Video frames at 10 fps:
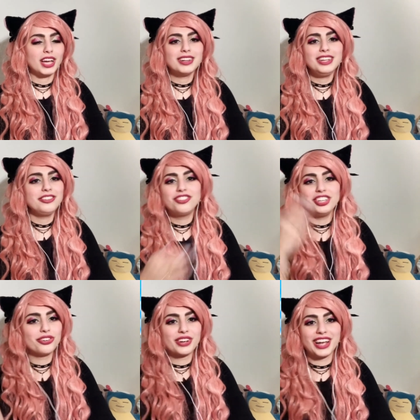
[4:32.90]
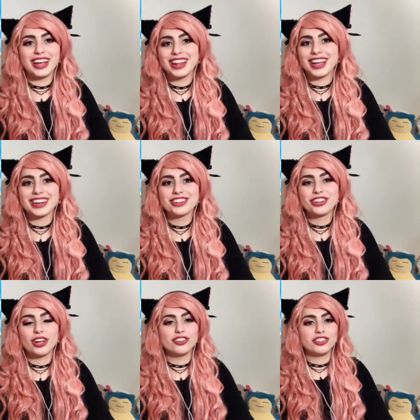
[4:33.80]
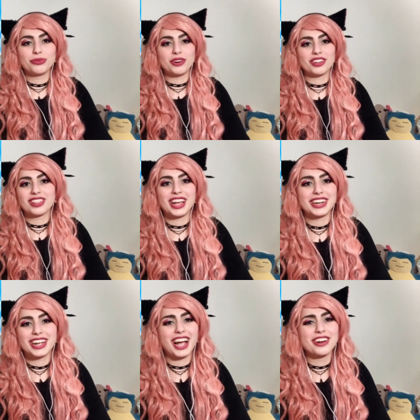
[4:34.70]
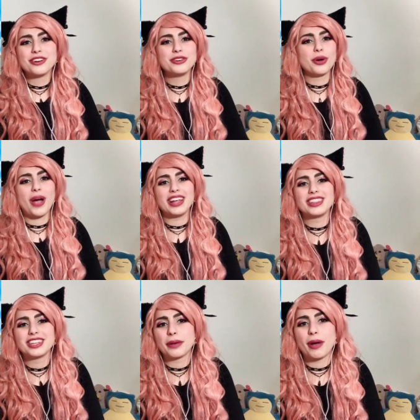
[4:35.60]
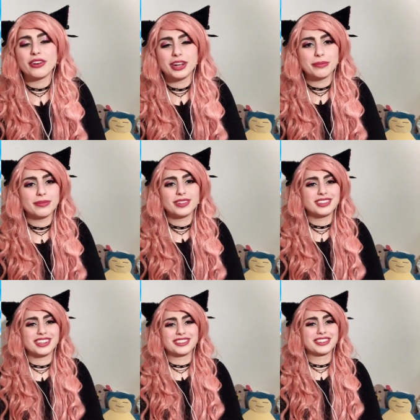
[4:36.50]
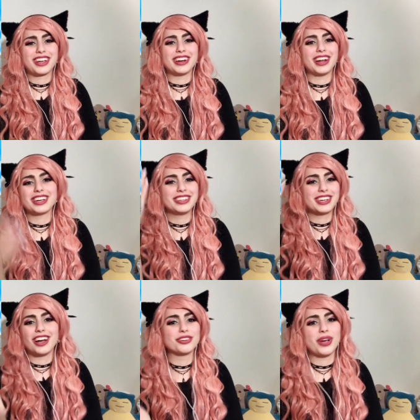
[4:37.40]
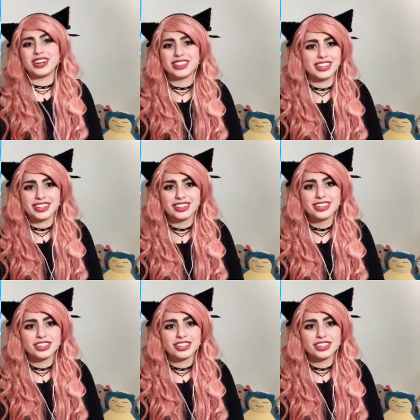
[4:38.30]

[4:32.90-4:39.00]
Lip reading: At least Chitoge shows he's very athletic. I don't know anything about him. It's kind of he can't do anything,